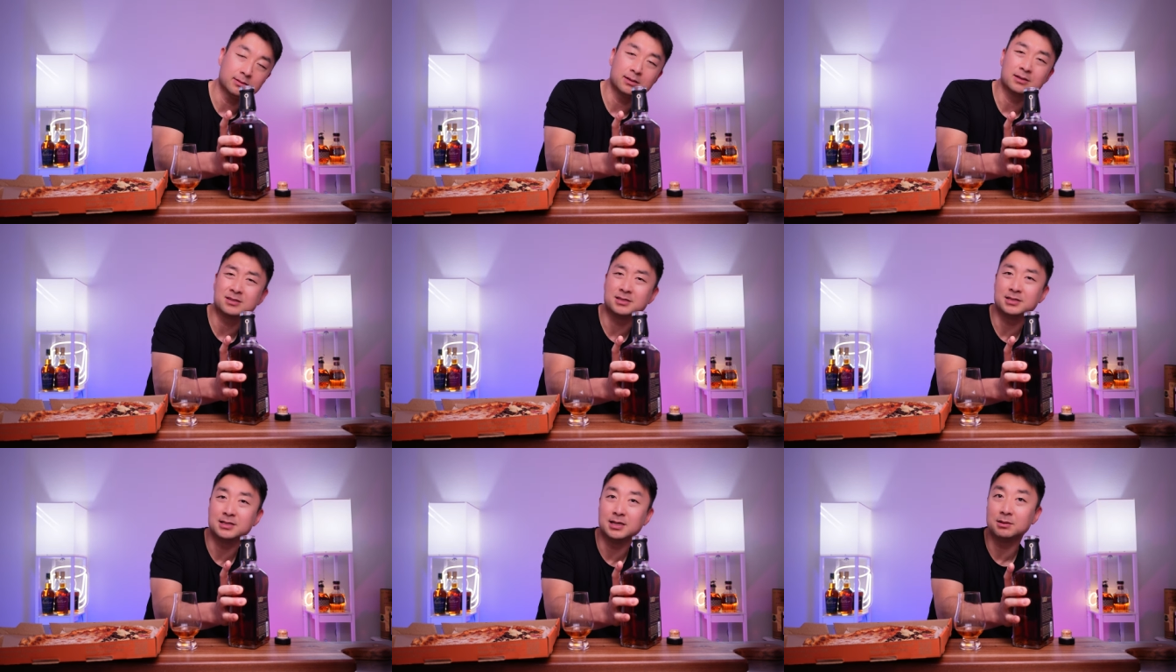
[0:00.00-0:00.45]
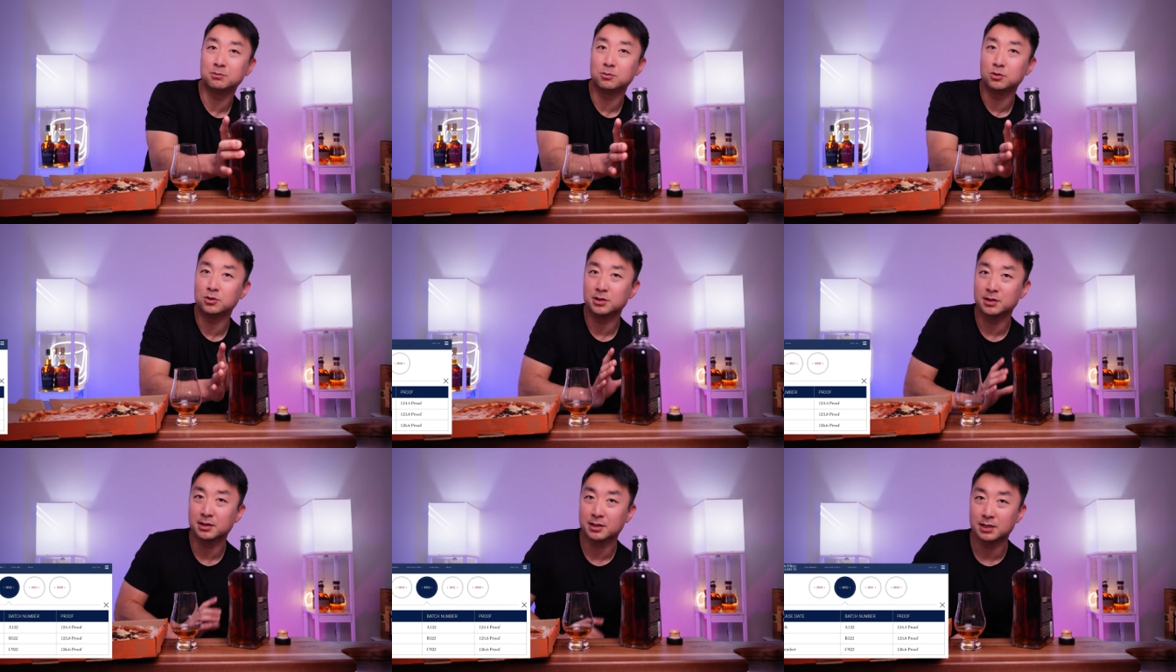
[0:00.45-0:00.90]
Actually, not
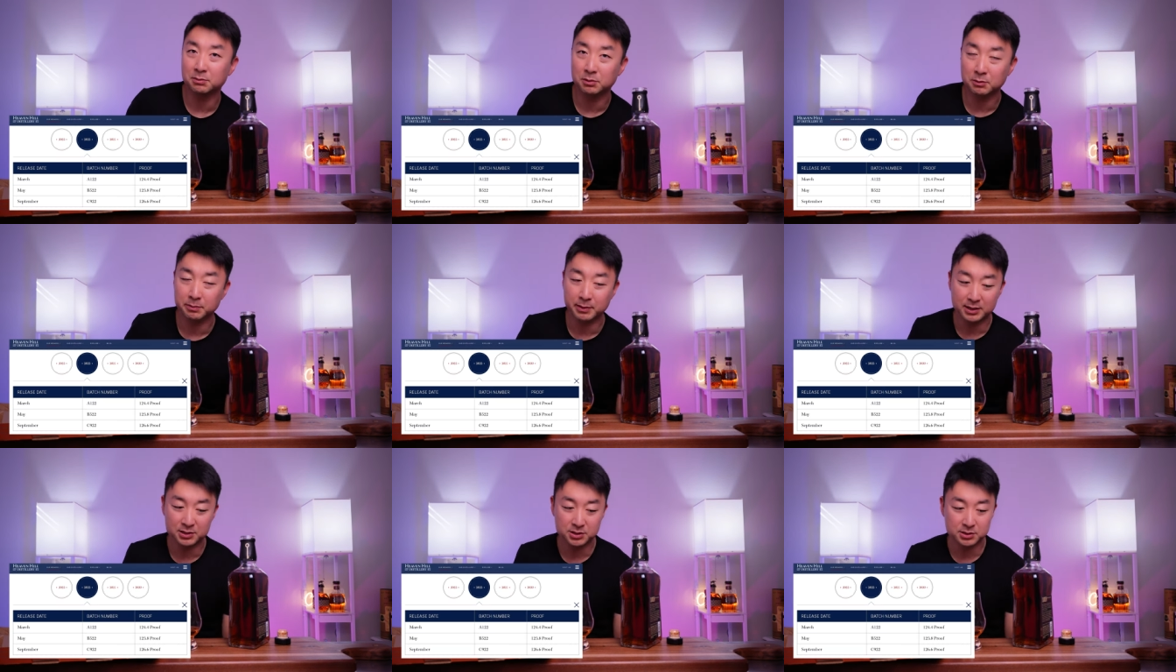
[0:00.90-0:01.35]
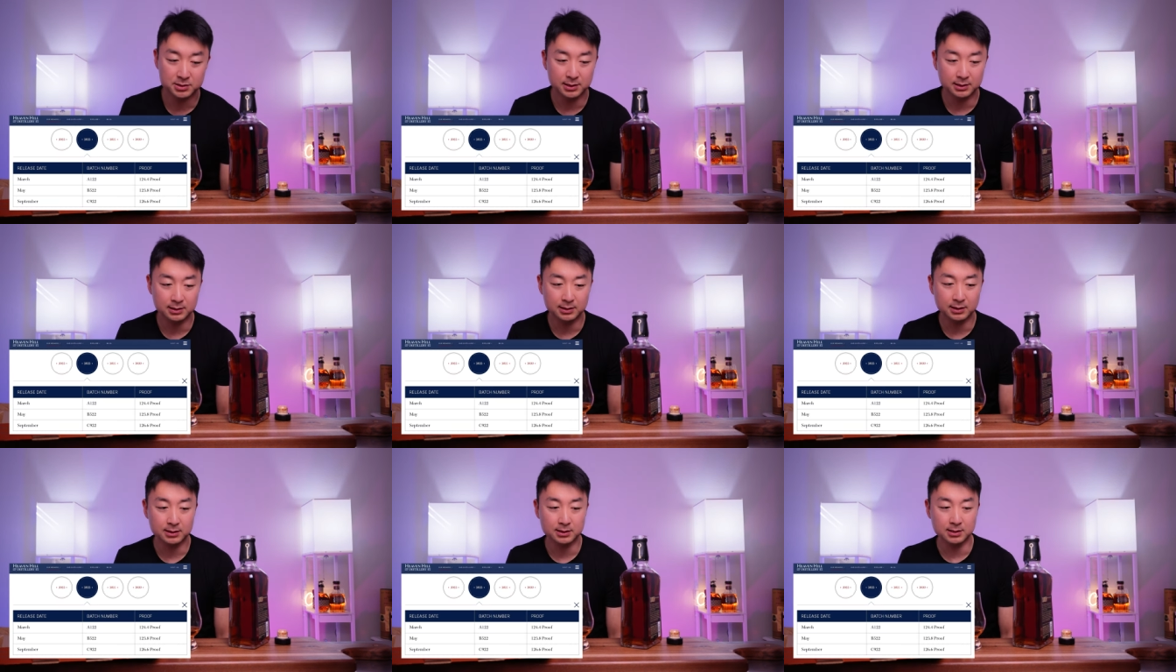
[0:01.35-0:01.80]
more than a couple batches.
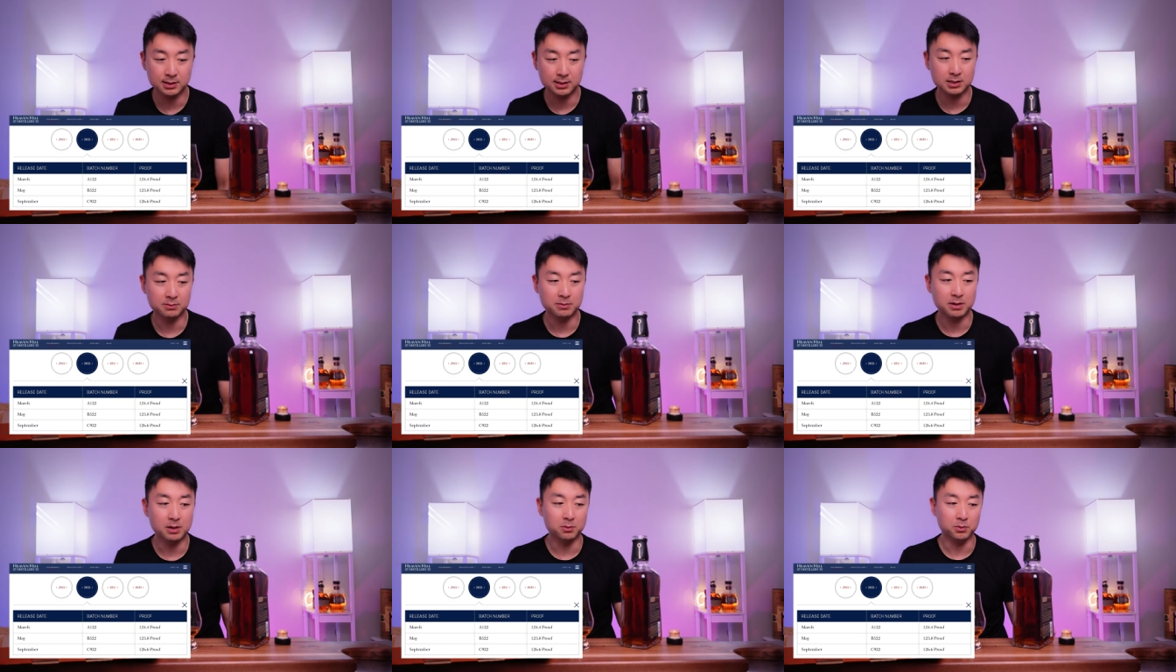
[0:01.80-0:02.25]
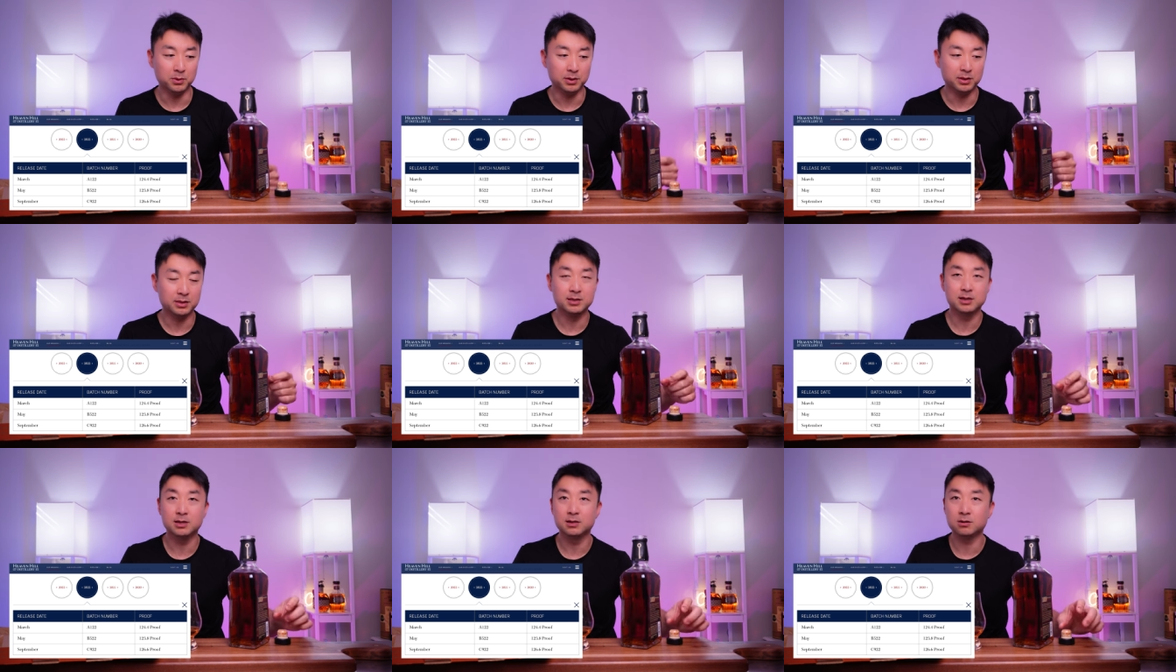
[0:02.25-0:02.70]
I think they come out with